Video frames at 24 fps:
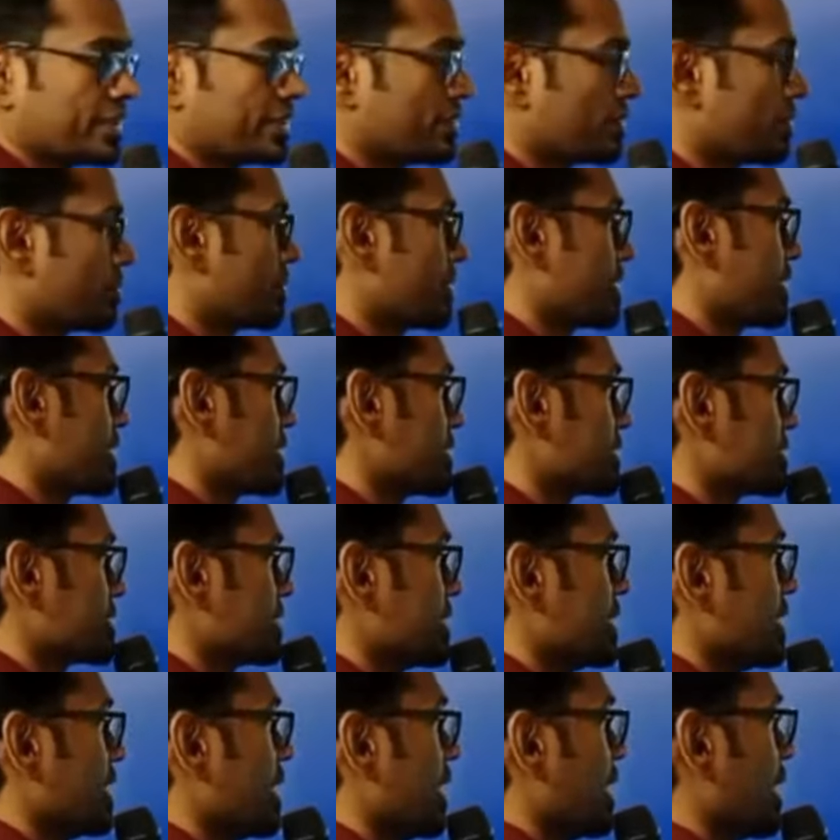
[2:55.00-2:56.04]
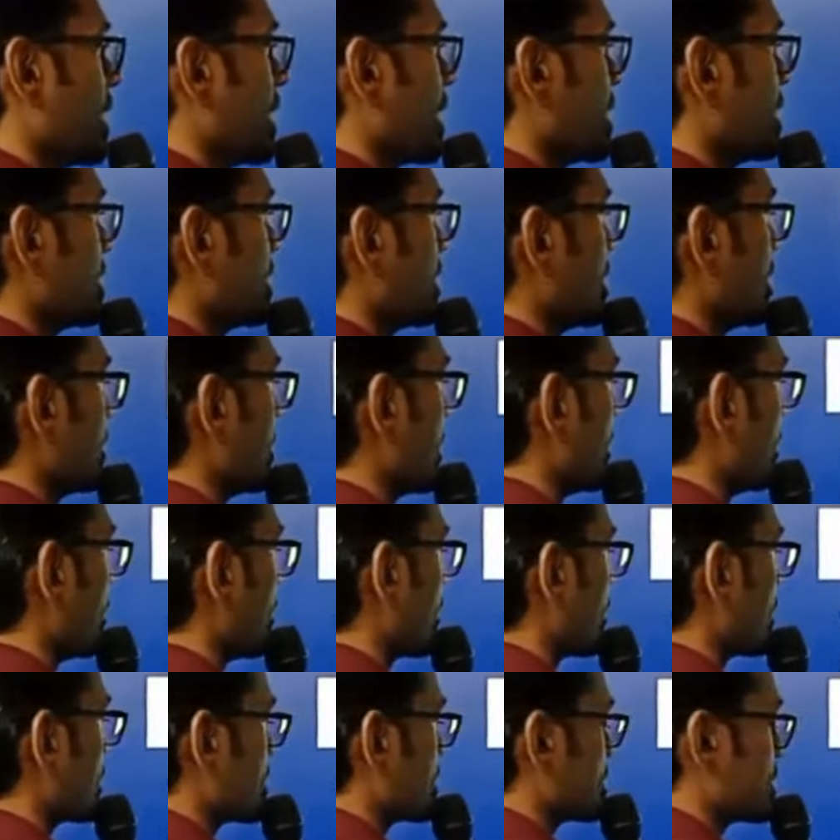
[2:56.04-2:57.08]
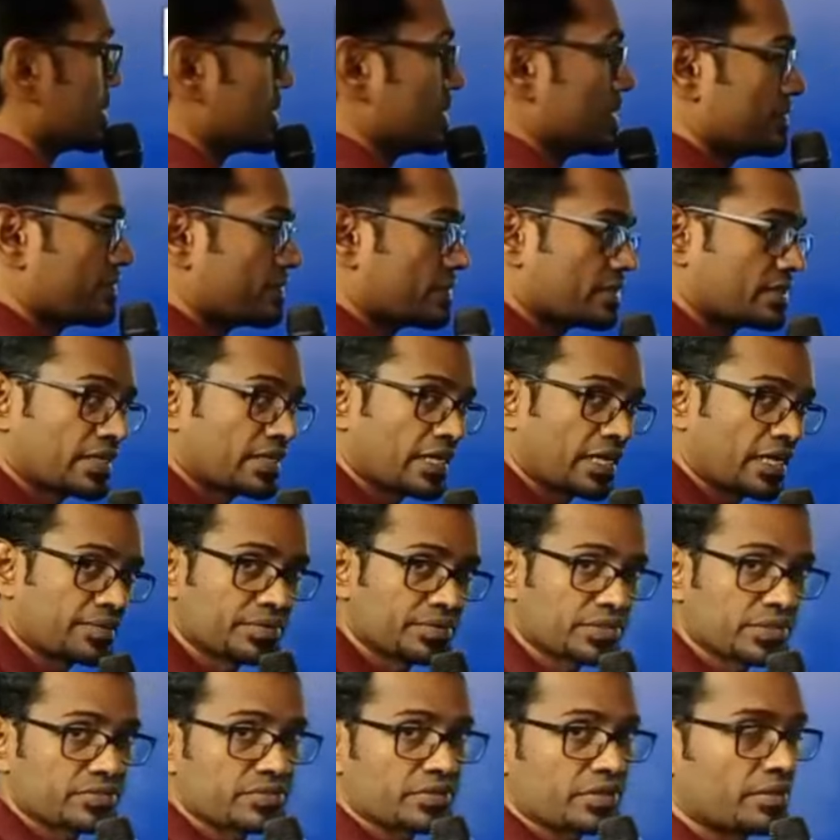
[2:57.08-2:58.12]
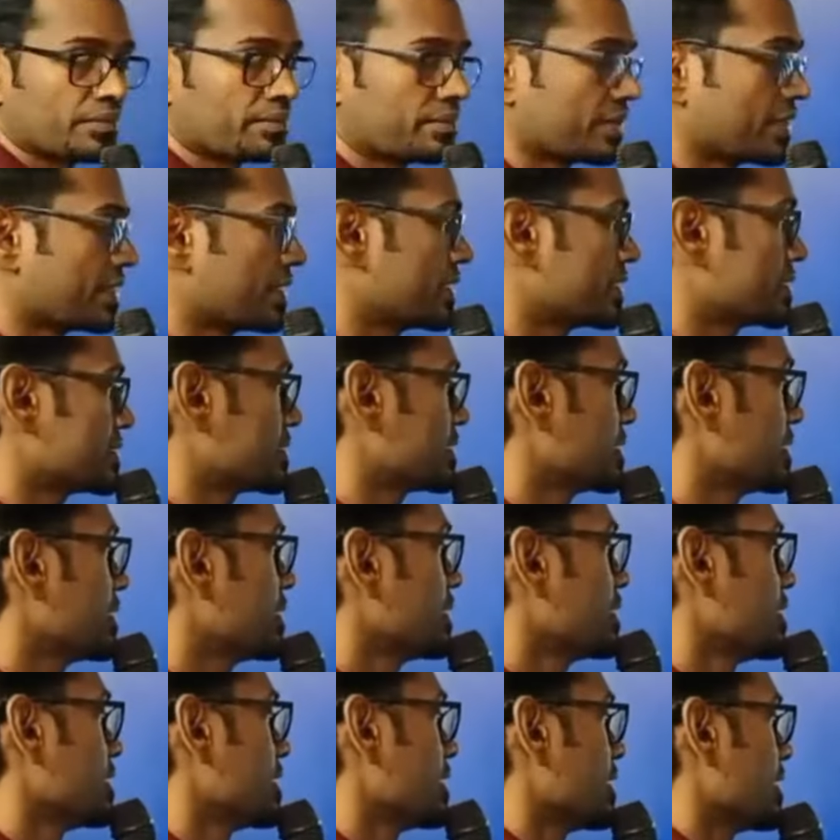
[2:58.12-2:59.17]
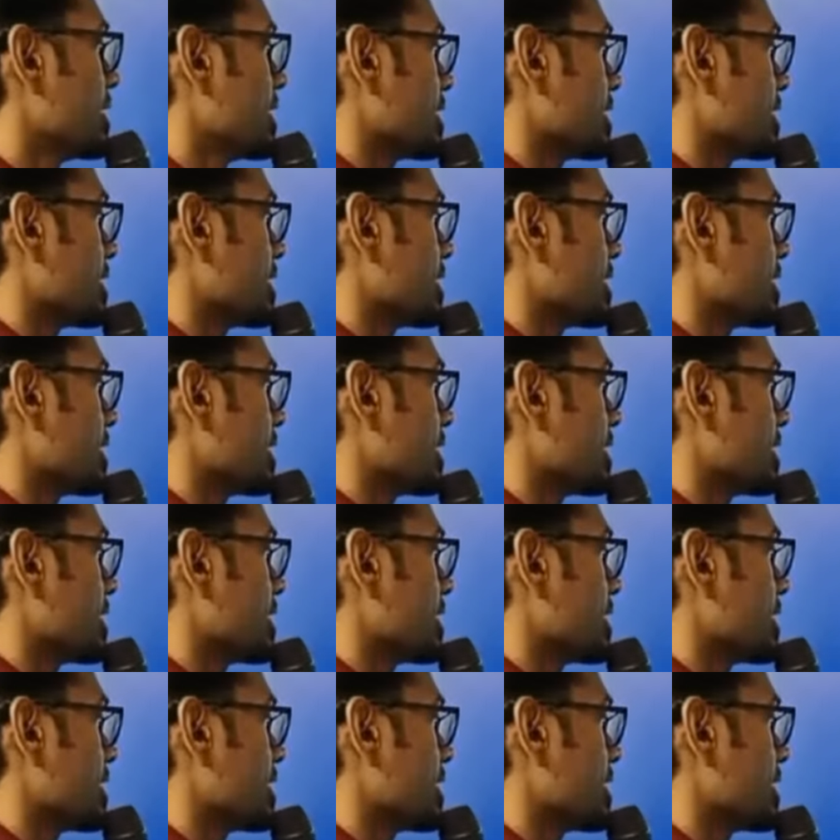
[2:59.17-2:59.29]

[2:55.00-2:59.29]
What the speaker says: operators, and then we'll focus on the different types of operators like